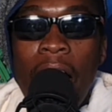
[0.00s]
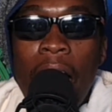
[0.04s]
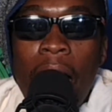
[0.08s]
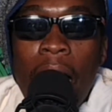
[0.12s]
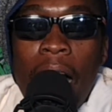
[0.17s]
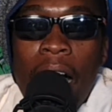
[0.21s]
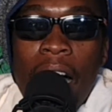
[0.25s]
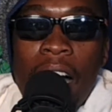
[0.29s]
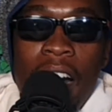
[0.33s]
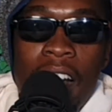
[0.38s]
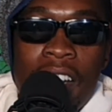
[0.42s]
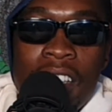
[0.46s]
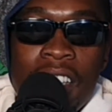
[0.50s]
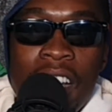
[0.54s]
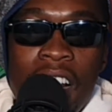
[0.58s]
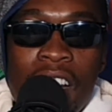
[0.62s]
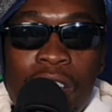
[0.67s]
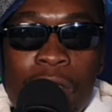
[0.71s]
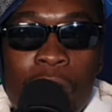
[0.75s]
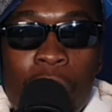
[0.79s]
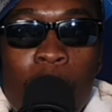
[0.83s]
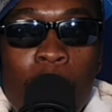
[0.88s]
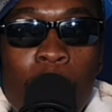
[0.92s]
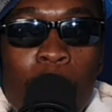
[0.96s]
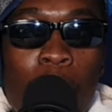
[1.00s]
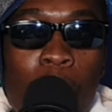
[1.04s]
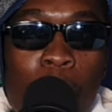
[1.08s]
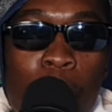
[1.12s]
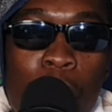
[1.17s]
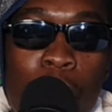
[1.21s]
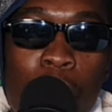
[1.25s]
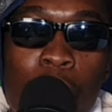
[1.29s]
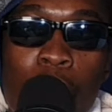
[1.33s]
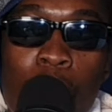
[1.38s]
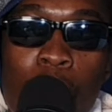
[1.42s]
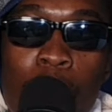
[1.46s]
Asaz no
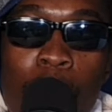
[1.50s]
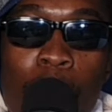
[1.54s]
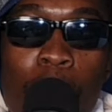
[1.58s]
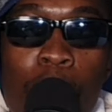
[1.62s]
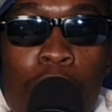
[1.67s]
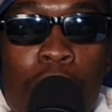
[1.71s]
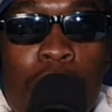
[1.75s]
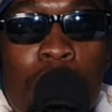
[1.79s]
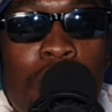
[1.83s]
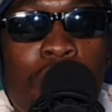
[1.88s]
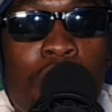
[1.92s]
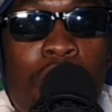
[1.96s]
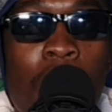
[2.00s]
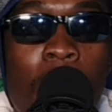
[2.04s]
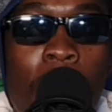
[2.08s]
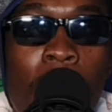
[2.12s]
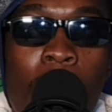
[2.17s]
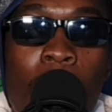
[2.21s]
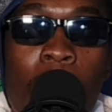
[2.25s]
Putino